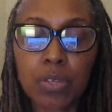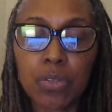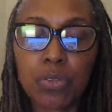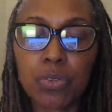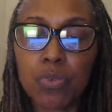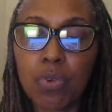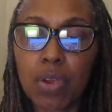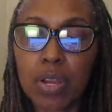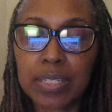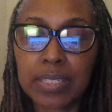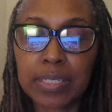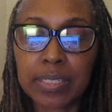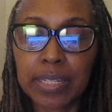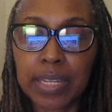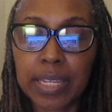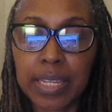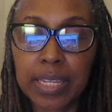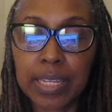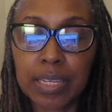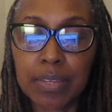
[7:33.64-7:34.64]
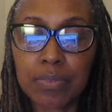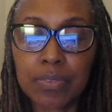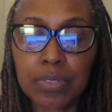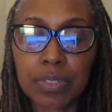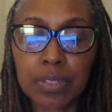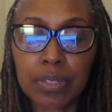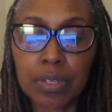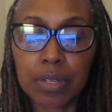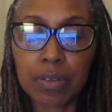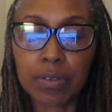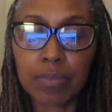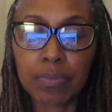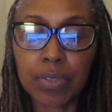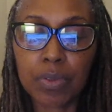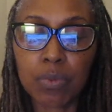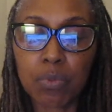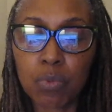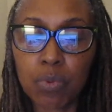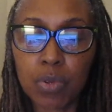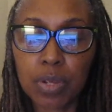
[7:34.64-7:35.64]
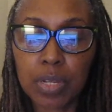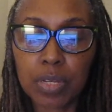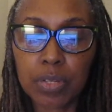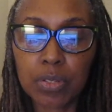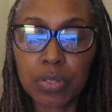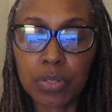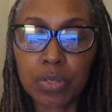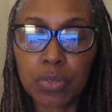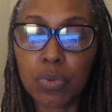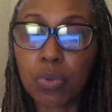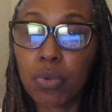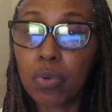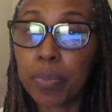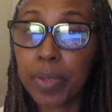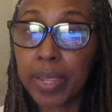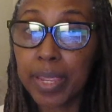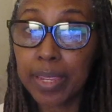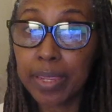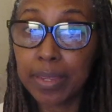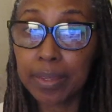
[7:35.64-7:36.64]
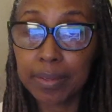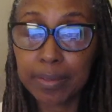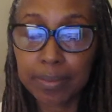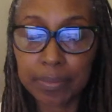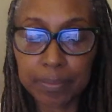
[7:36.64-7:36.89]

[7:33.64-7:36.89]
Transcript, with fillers: you are slaves of the one you obey?